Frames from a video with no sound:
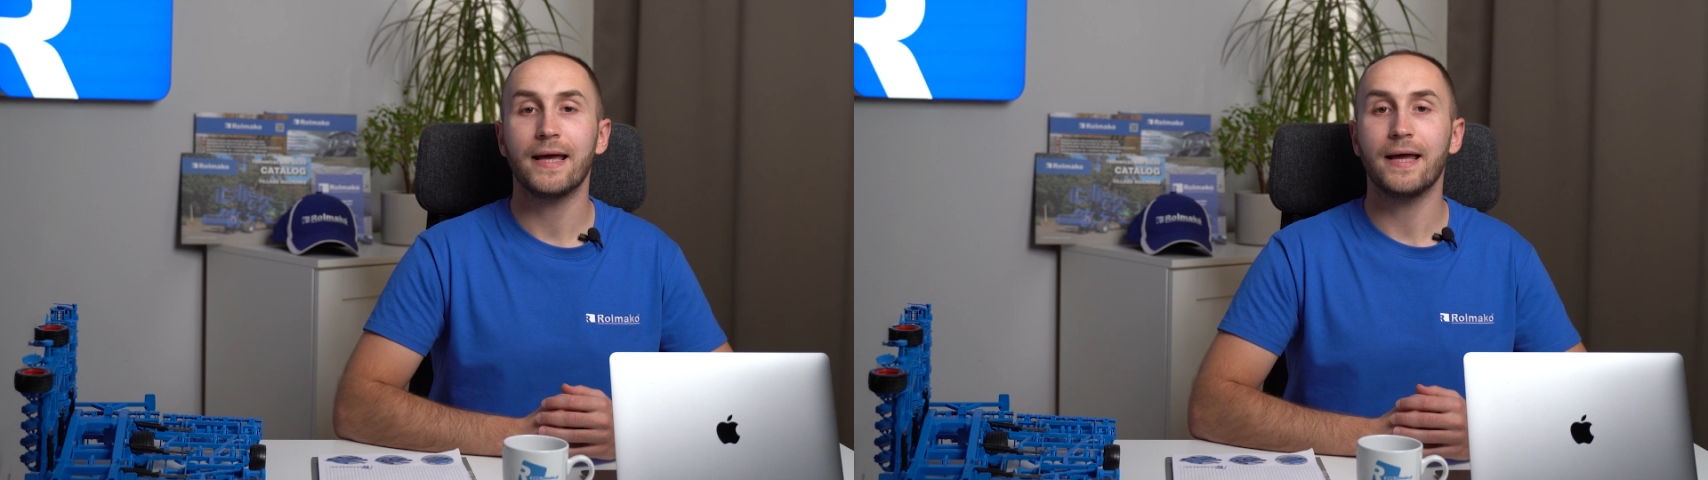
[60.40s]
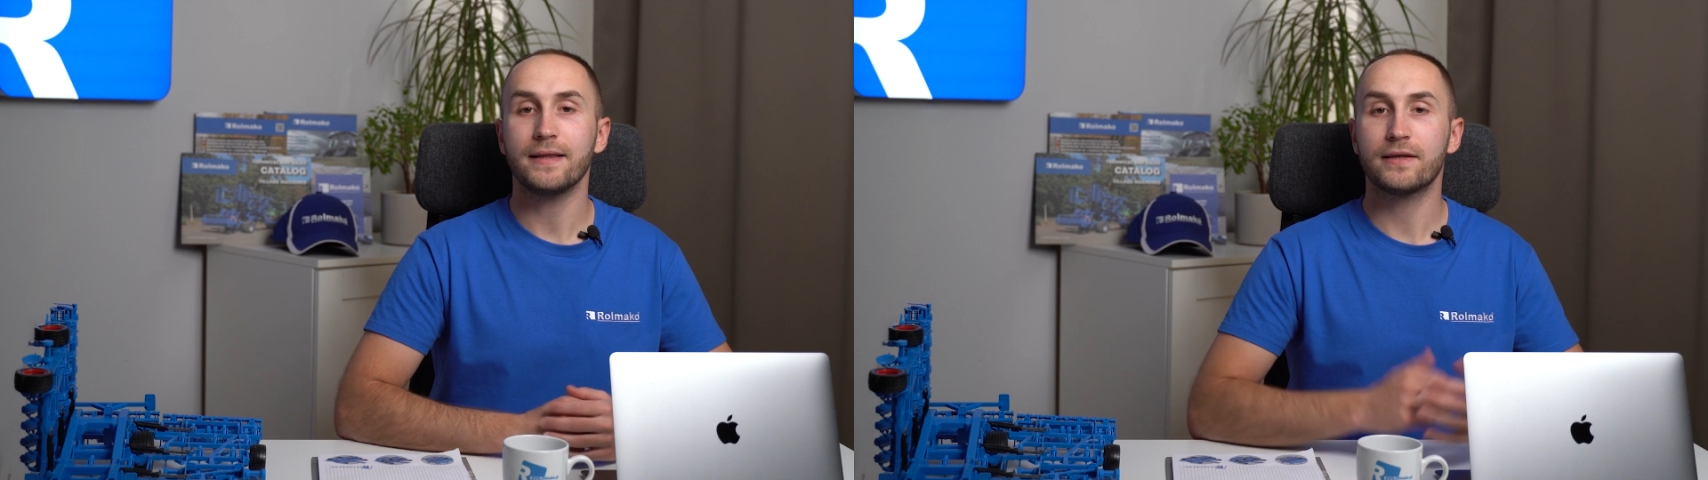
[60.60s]

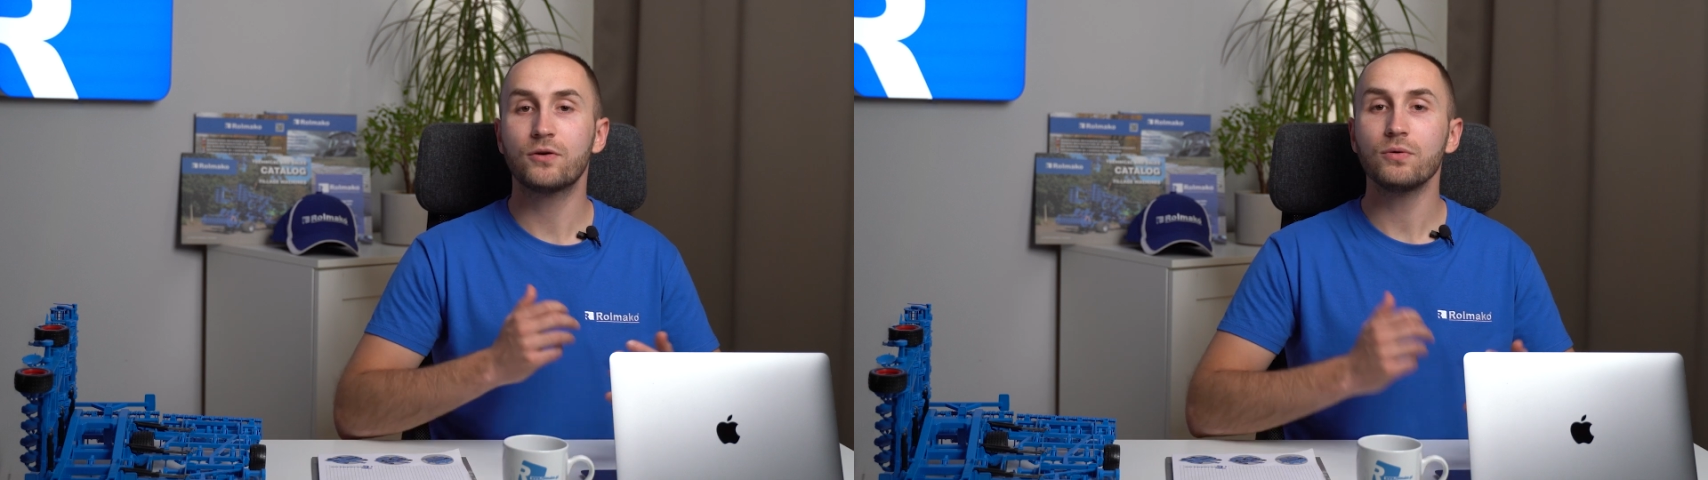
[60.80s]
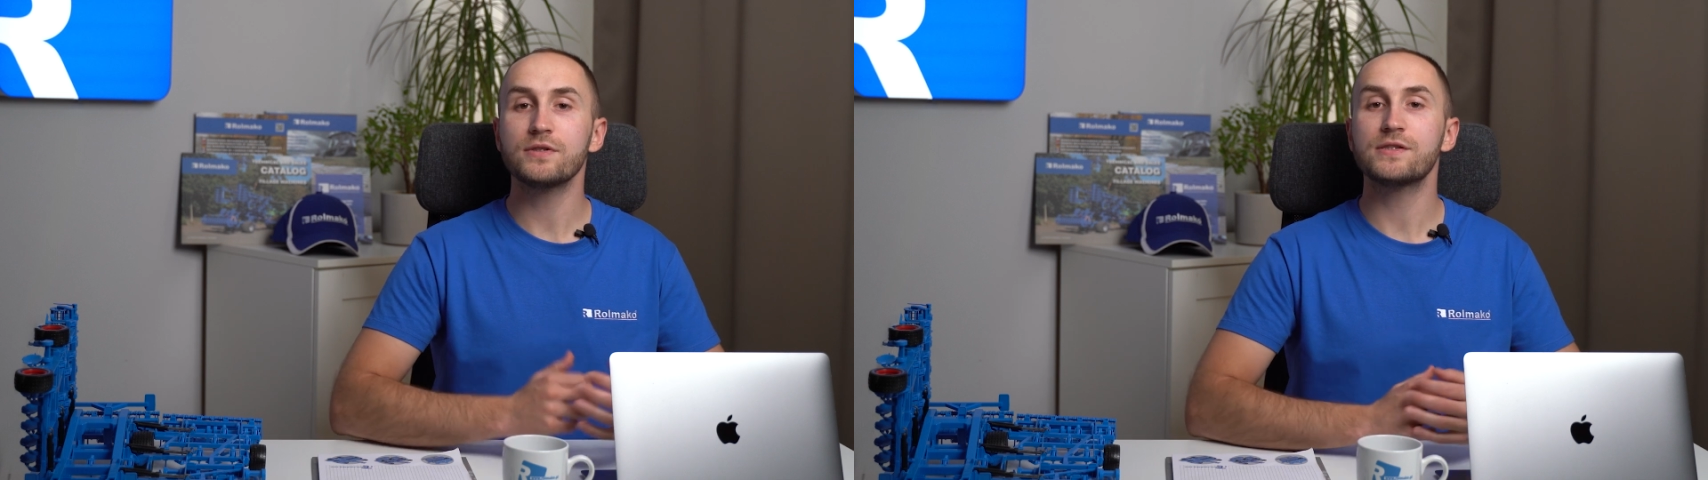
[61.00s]
and
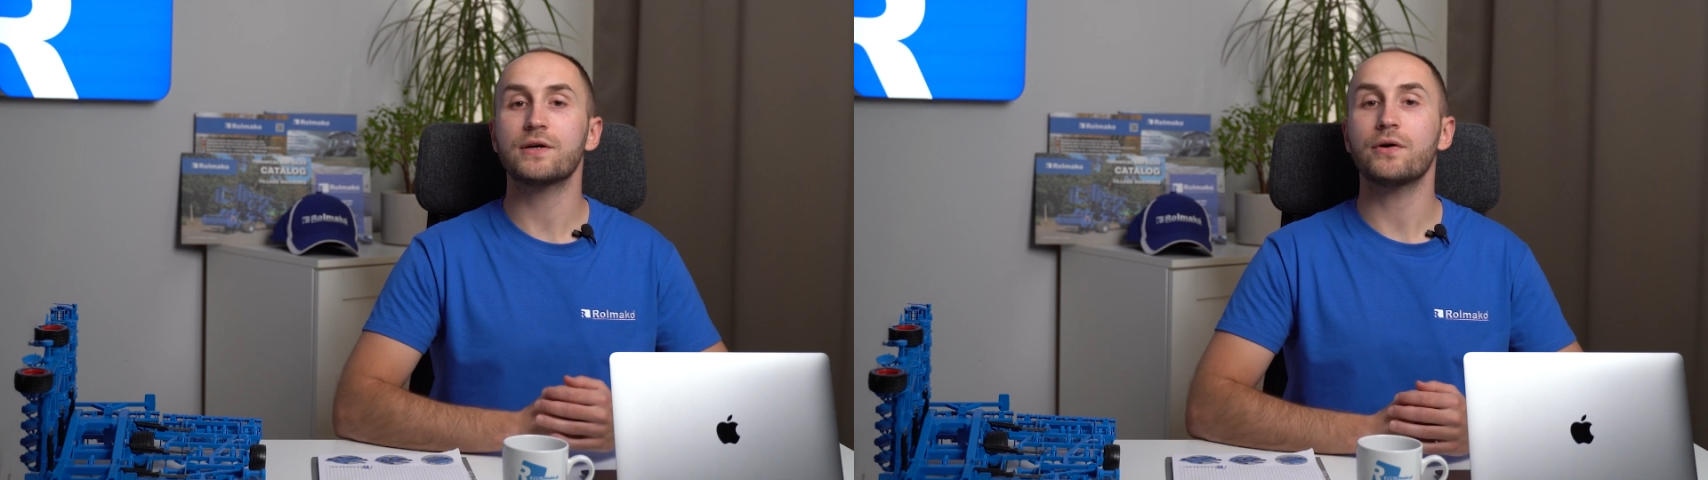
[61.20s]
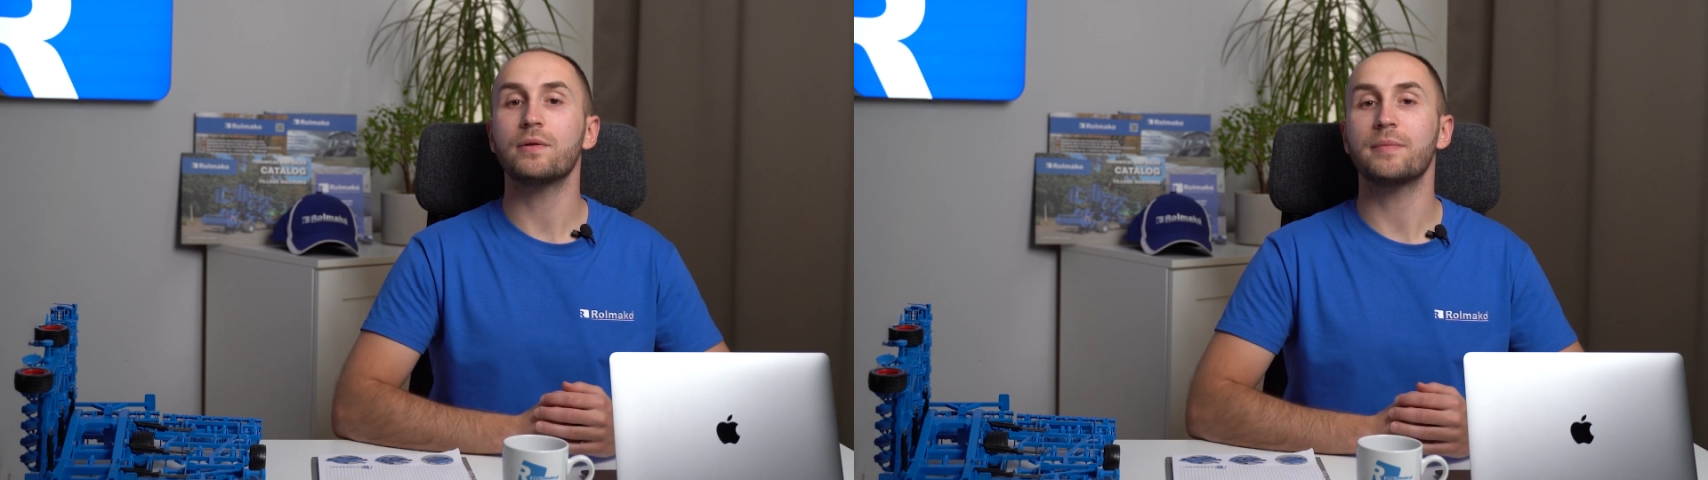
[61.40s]
good
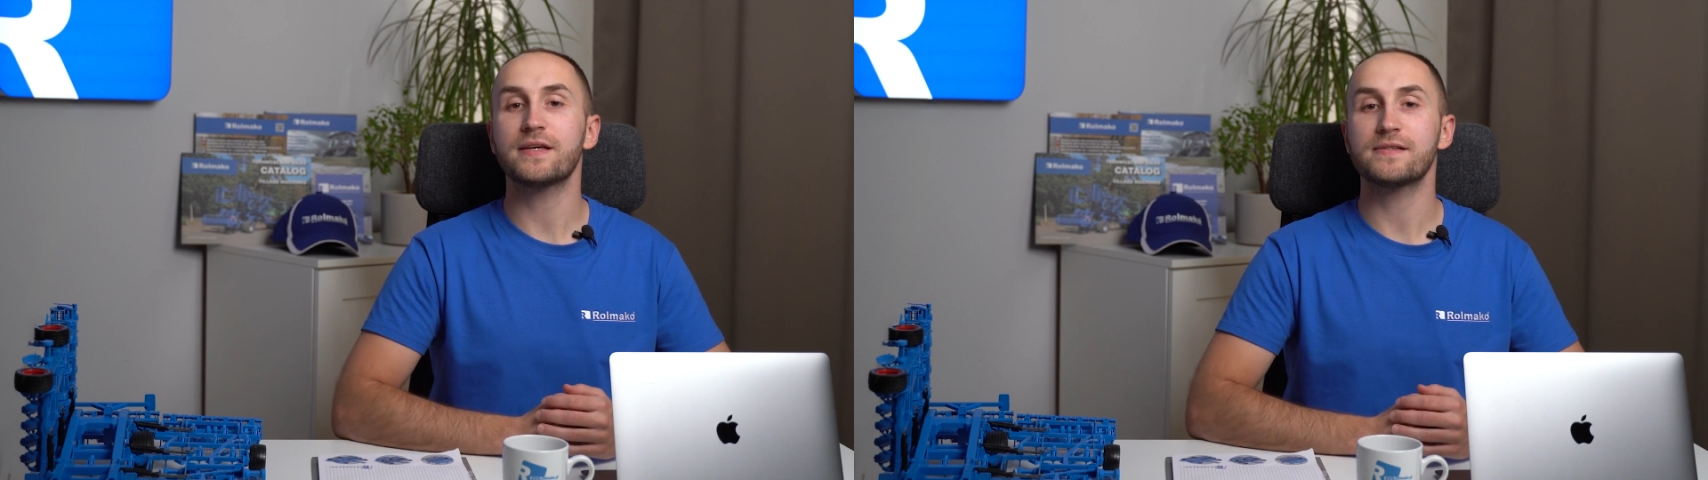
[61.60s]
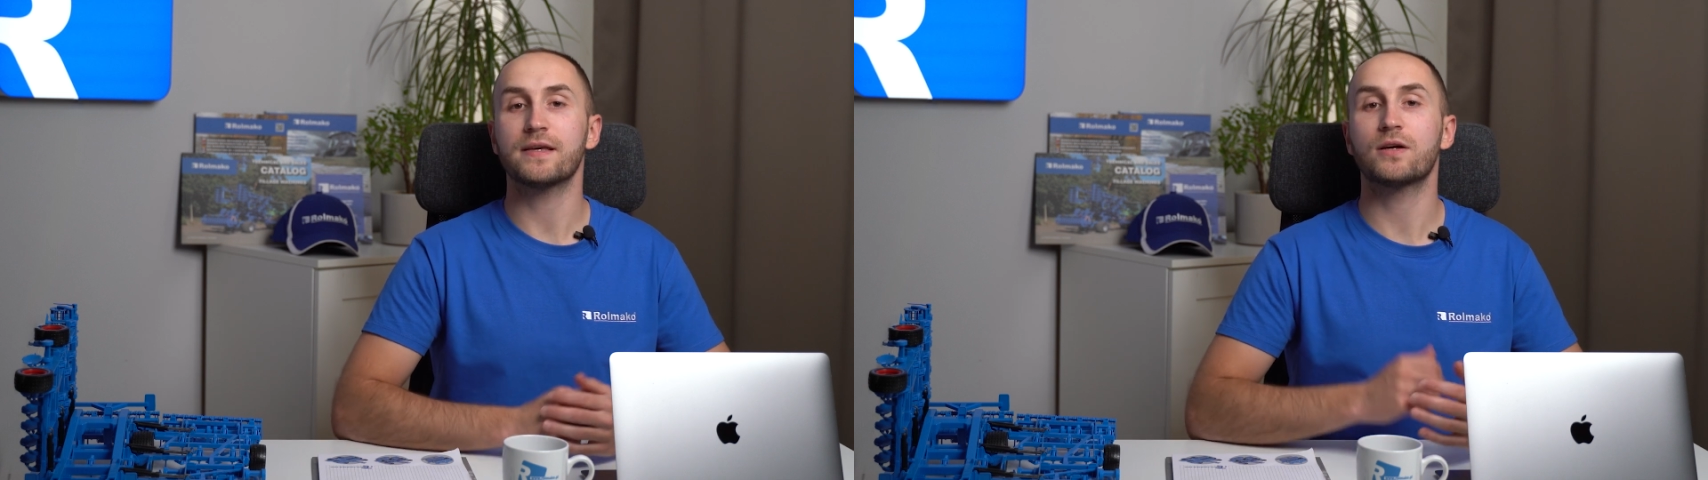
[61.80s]
soil
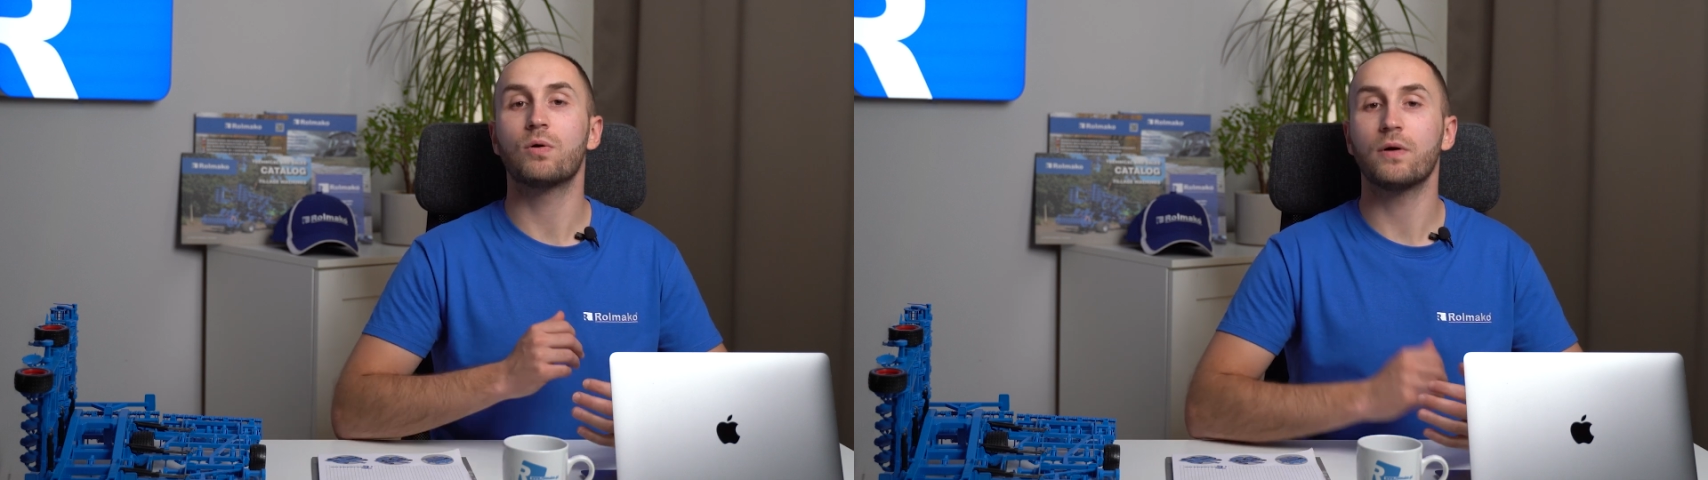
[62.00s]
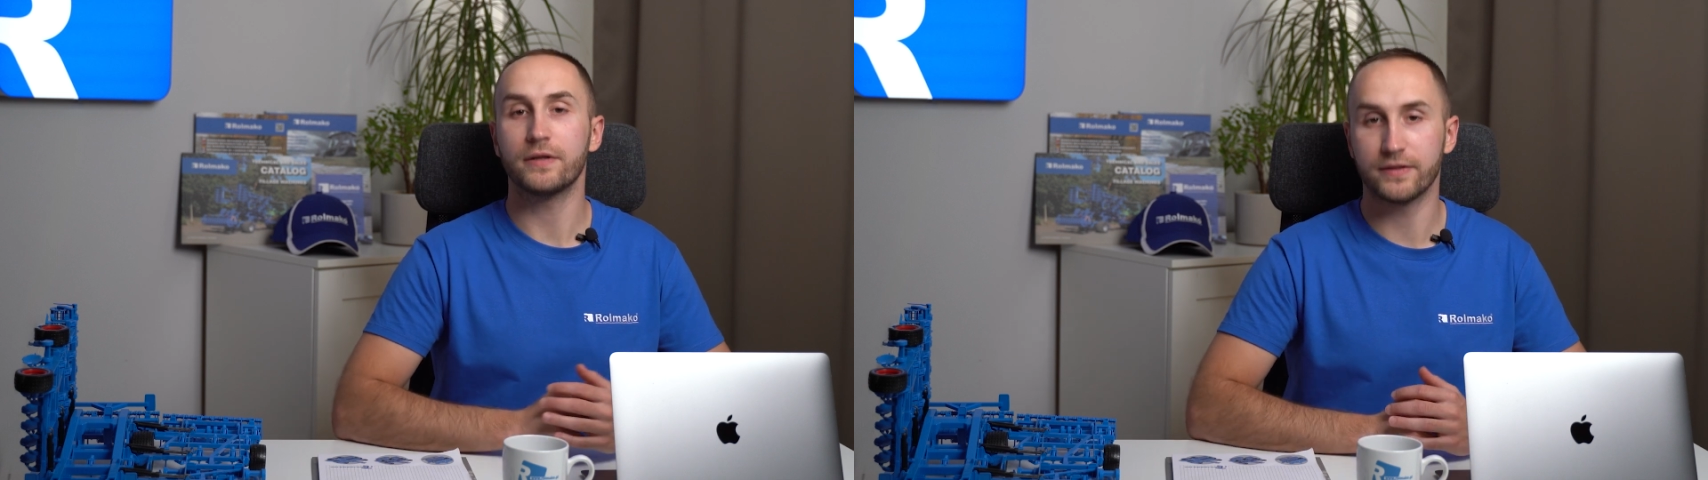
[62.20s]
mixing
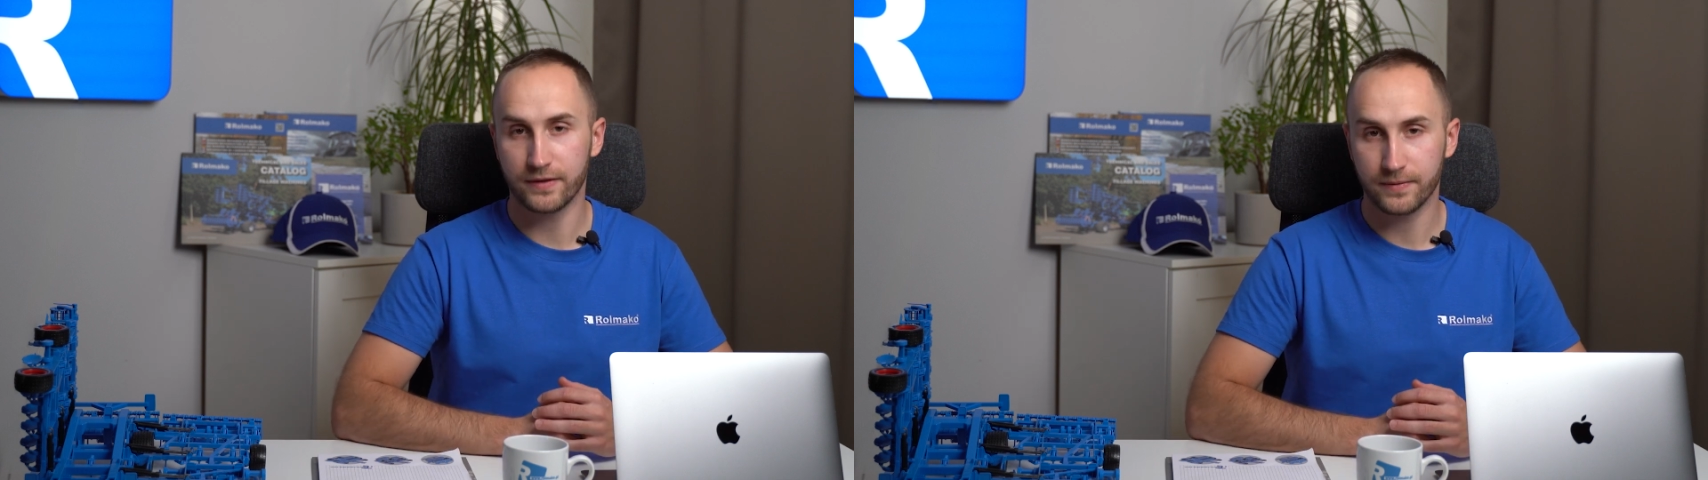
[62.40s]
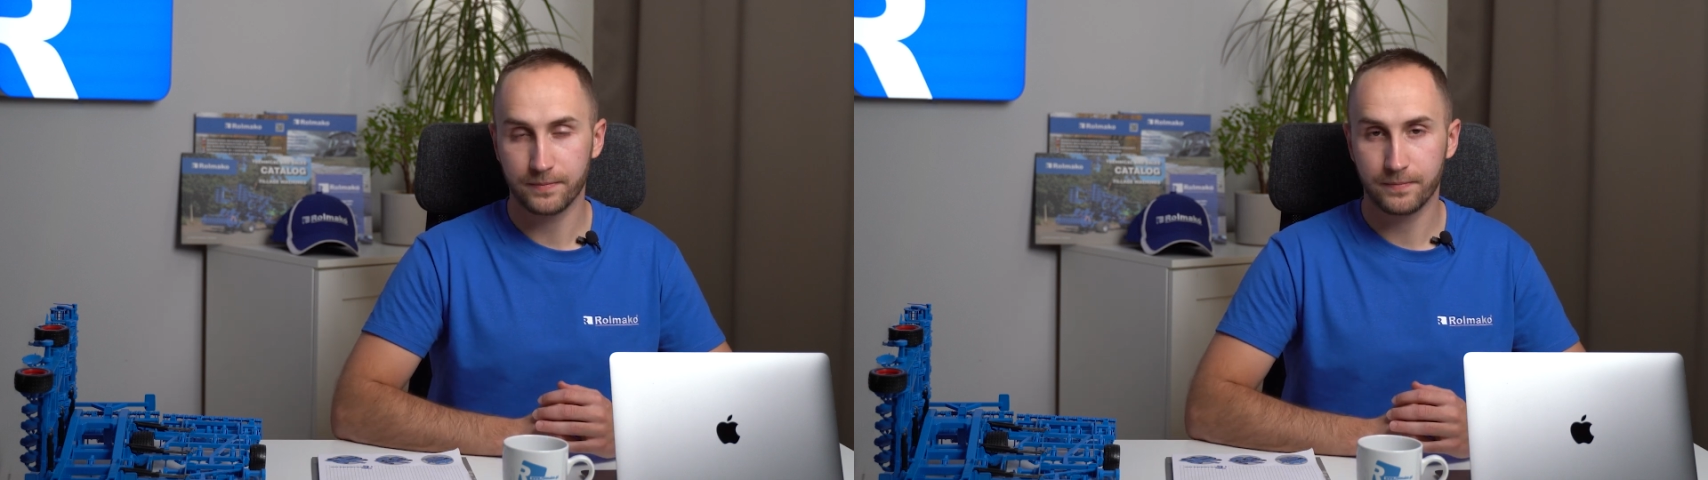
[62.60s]
quality.